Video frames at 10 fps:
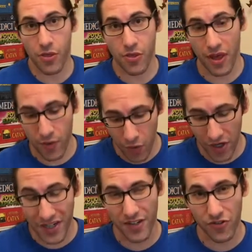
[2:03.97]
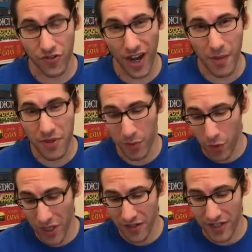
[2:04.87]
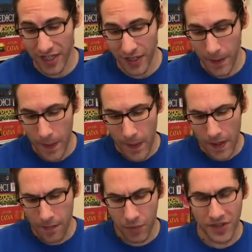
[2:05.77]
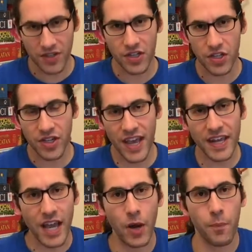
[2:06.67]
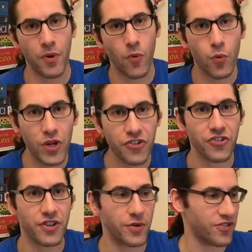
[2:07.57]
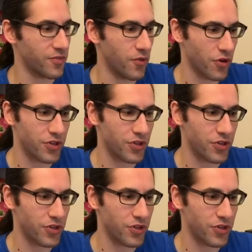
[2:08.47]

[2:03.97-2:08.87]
They work, and I'll describe them quickly, but you can't help but wish there was more.